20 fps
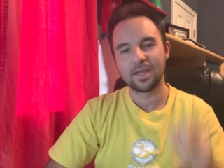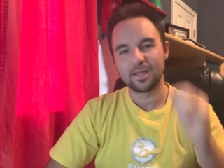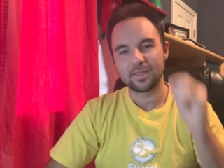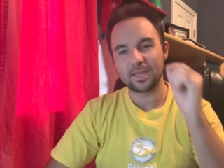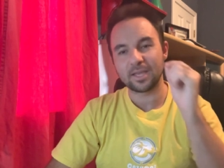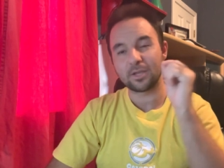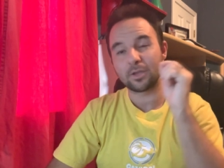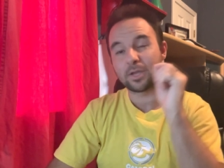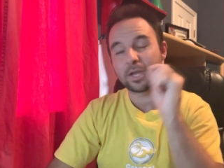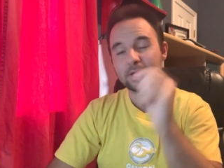
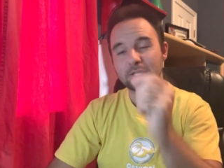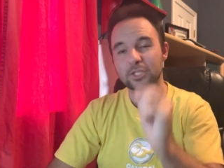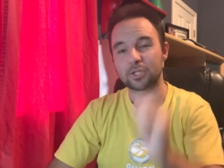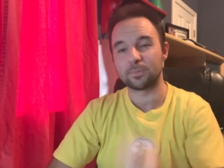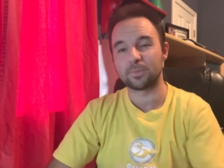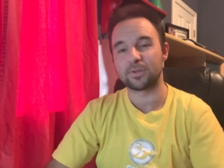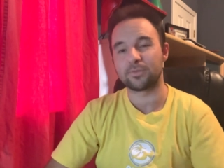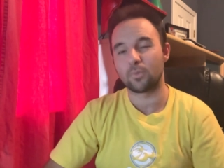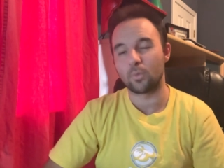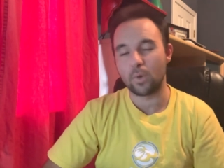Thank you guys so
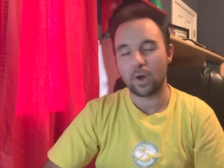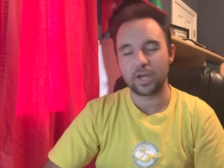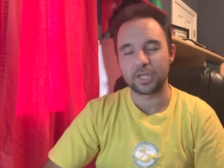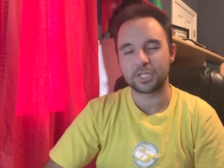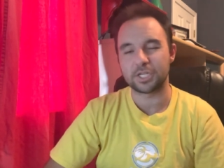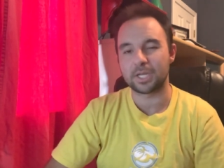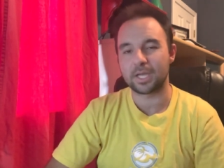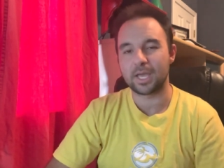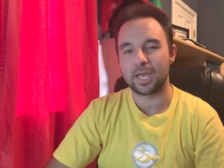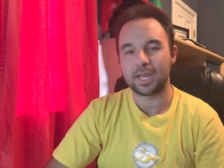much for
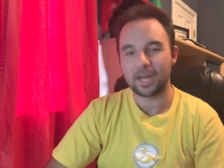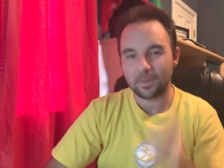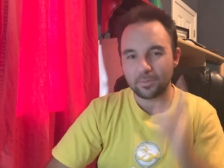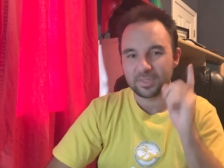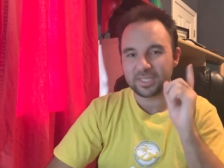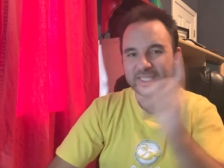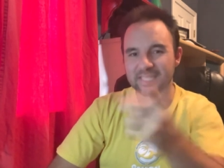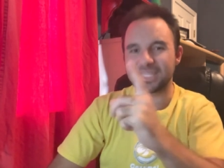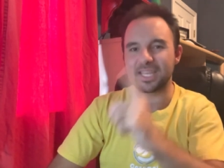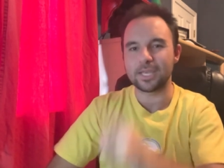watching and I will
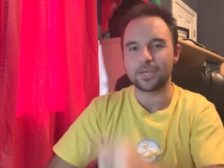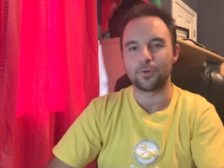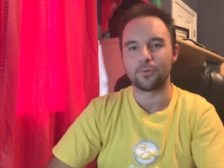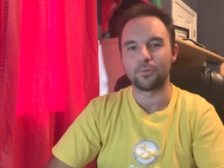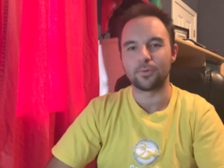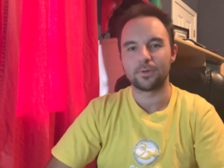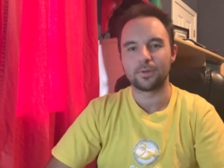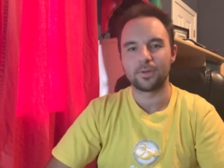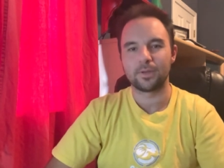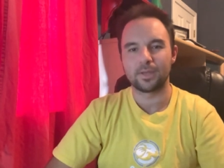see you
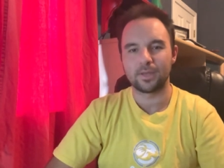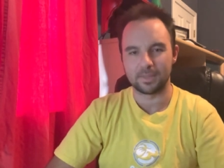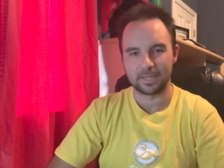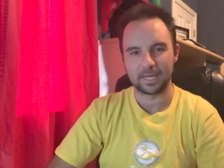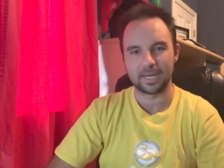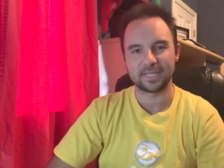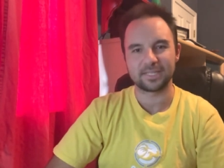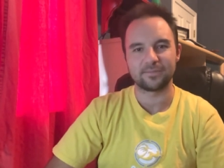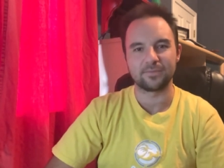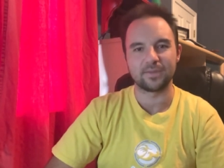in the next